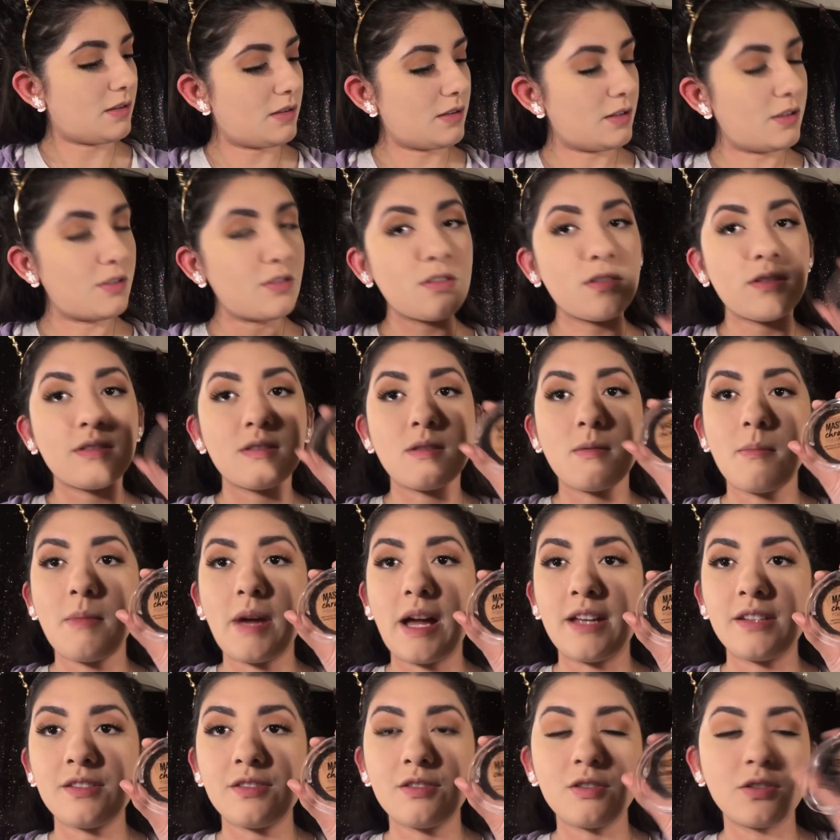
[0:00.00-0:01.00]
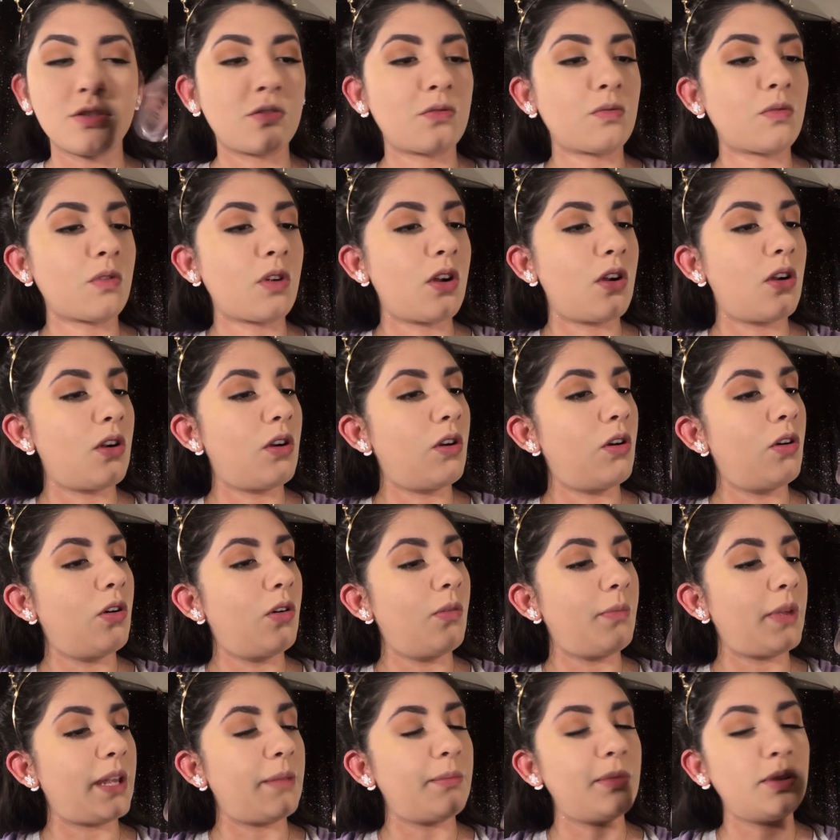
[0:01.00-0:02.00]
There's the Master
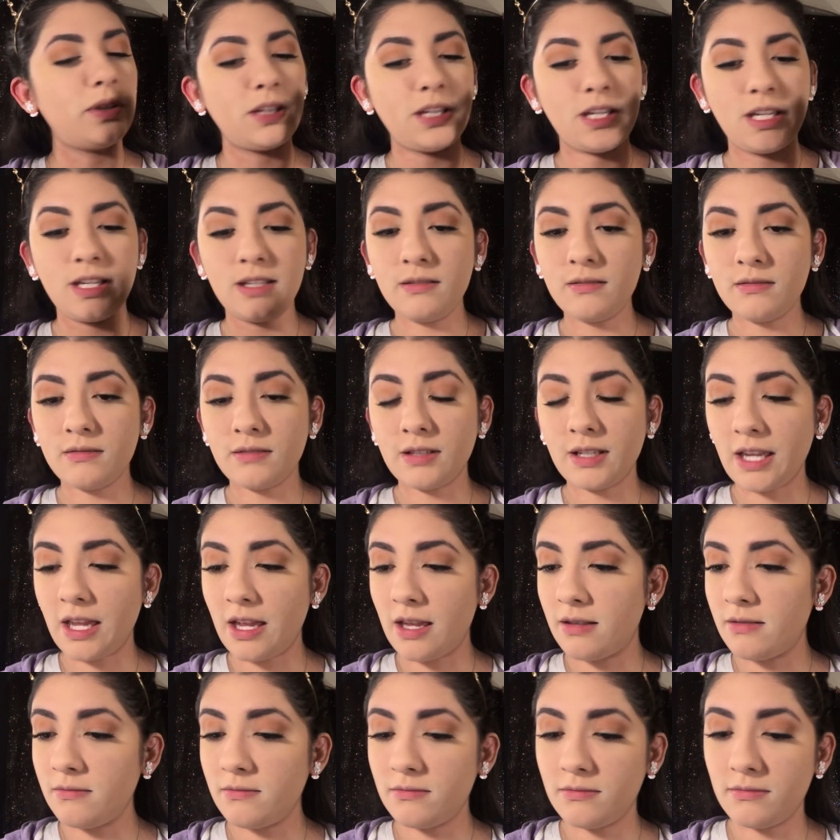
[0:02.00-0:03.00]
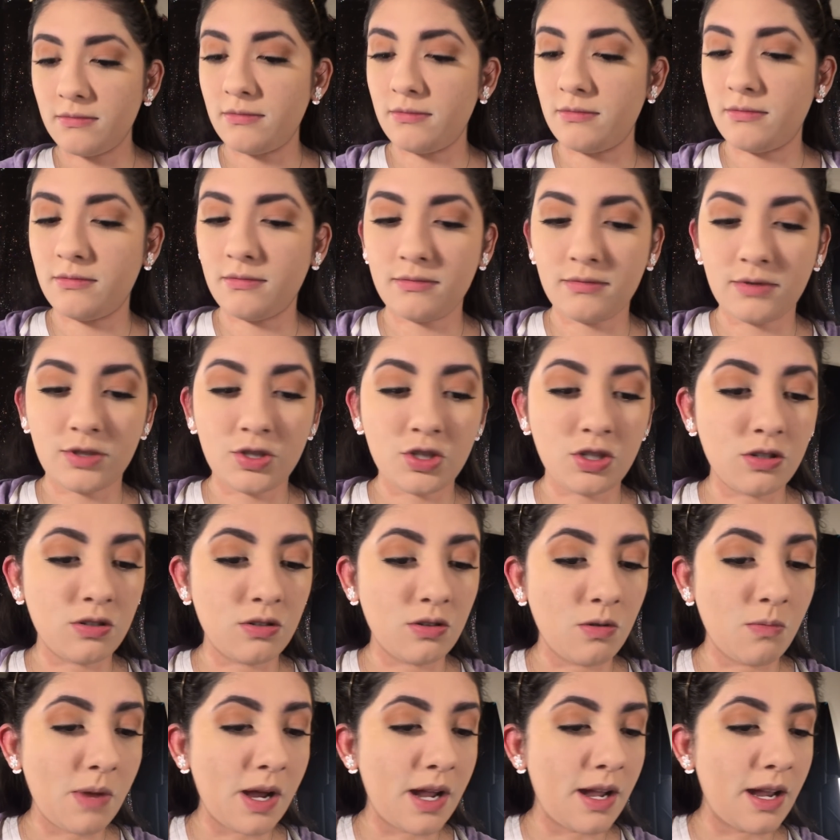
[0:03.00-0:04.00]
Chrome Maybelline, again. Should
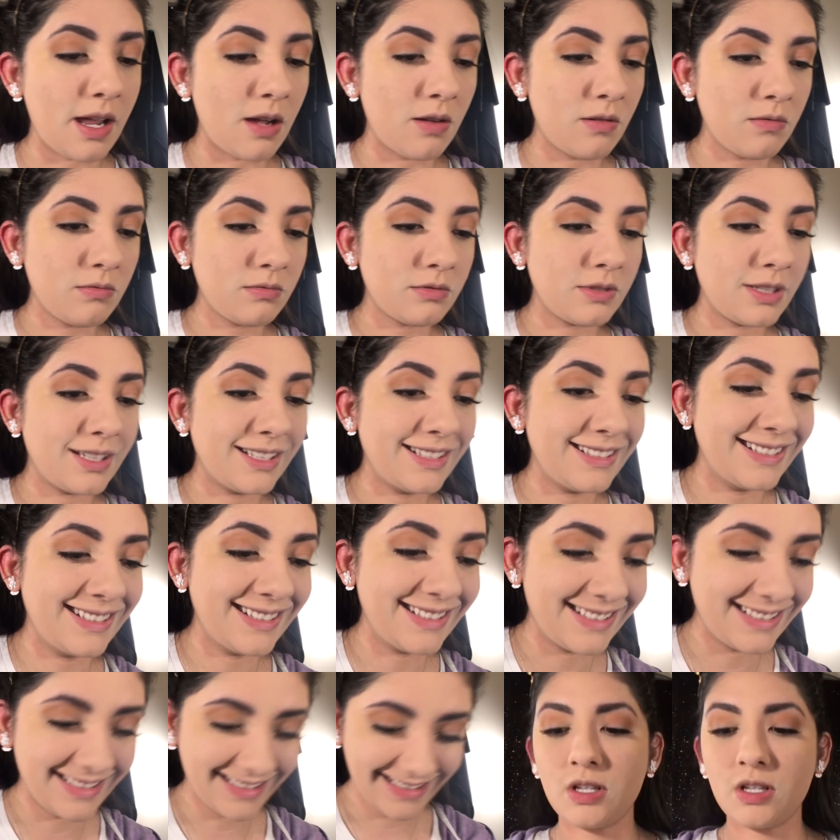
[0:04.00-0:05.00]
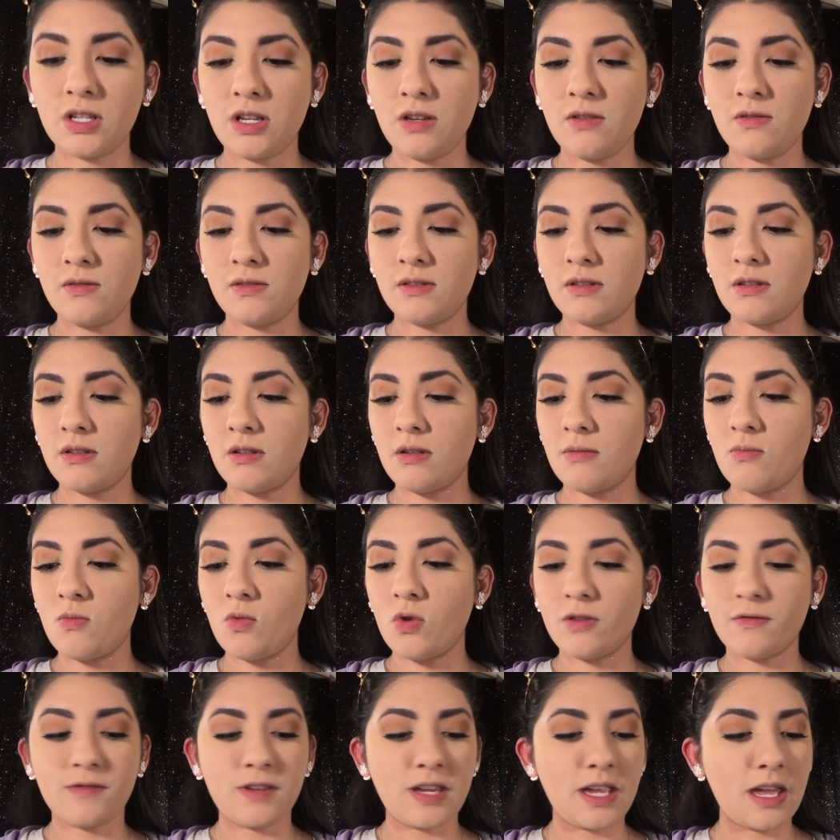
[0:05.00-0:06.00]
know by now. I'm gonna use the
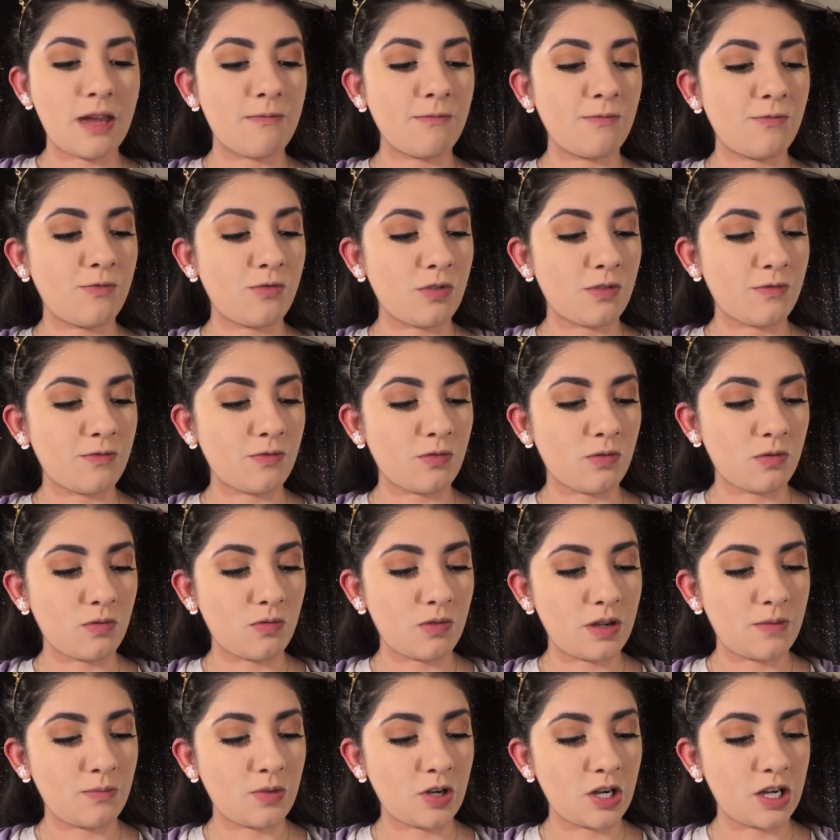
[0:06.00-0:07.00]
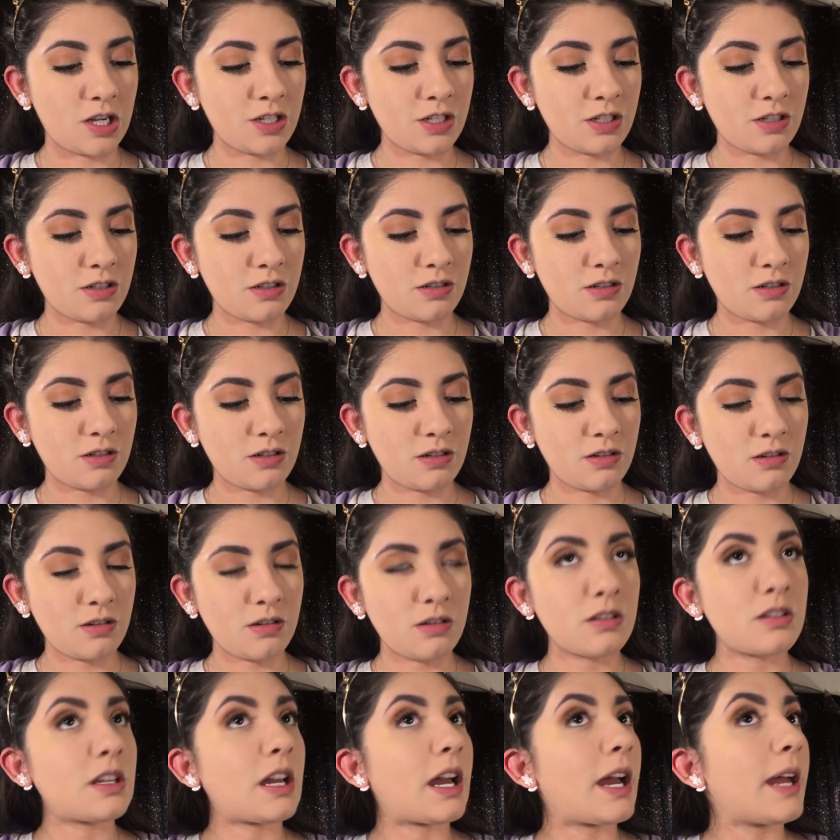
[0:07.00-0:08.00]
Morphe M441 brush
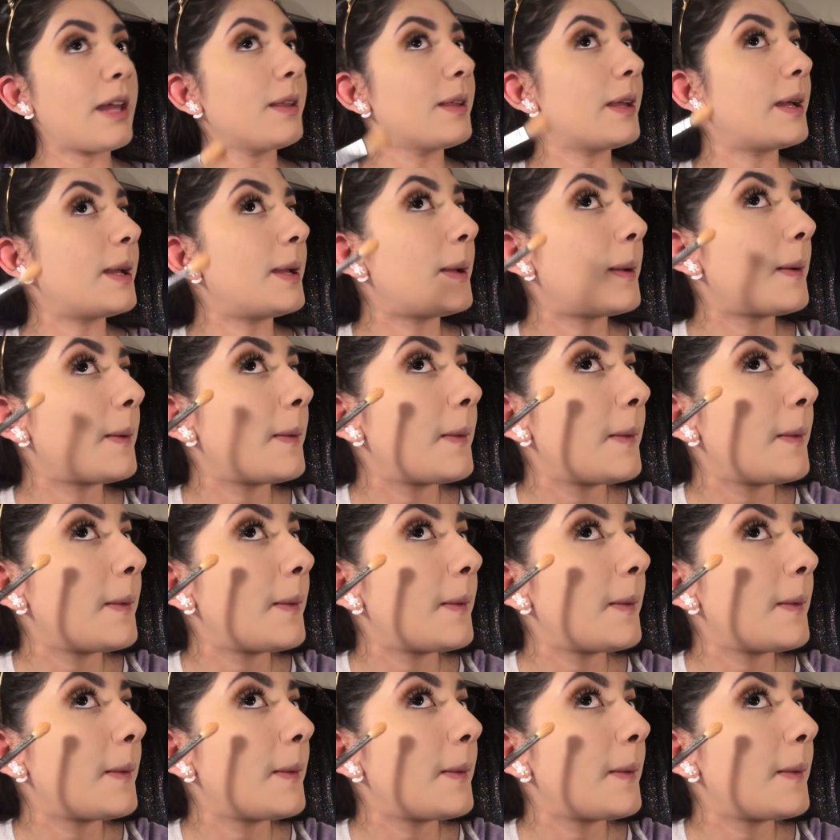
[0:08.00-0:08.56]
to highlight.